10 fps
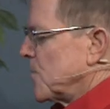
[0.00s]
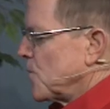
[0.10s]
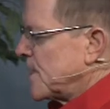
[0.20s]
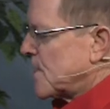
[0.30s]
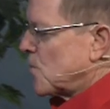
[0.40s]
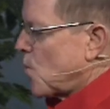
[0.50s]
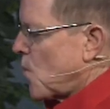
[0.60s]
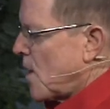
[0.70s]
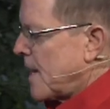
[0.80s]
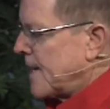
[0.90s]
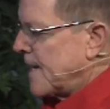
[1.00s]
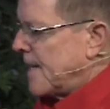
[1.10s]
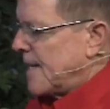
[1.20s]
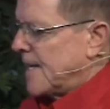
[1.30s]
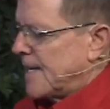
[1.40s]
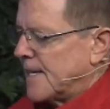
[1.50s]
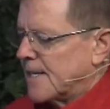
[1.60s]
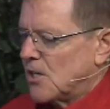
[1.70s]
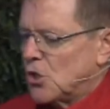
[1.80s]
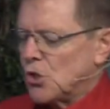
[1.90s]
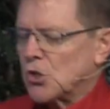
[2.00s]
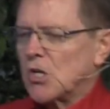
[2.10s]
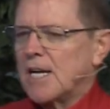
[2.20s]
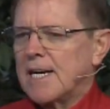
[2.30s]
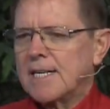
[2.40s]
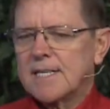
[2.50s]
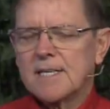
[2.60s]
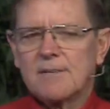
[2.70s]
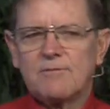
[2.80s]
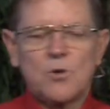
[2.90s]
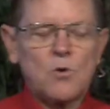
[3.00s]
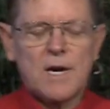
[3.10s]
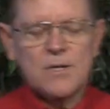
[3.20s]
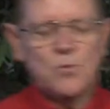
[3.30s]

The reason why it looked like fluoride